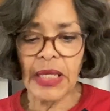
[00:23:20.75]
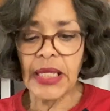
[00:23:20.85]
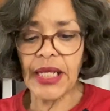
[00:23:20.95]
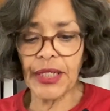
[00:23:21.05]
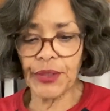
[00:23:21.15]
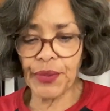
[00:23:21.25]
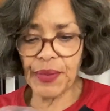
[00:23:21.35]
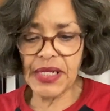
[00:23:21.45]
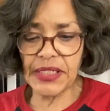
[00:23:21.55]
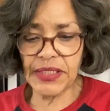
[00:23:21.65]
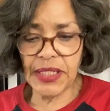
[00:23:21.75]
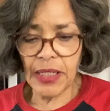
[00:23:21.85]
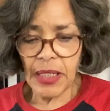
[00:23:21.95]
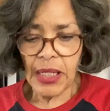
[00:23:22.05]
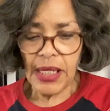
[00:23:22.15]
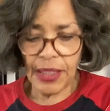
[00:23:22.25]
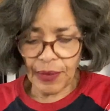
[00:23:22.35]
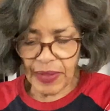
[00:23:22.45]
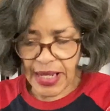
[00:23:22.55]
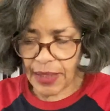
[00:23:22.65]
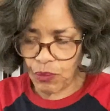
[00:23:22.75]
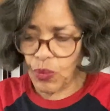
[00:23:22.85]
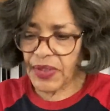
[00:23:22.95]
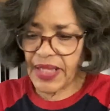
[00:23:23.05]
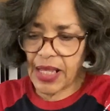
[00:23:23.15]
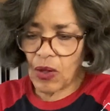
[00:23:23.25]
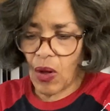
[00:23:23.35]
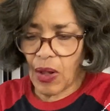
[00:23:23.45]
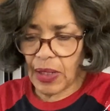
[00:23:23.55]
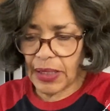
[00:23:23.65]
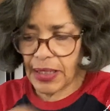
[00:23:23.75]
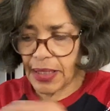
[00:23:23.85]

increased. It'll get what they call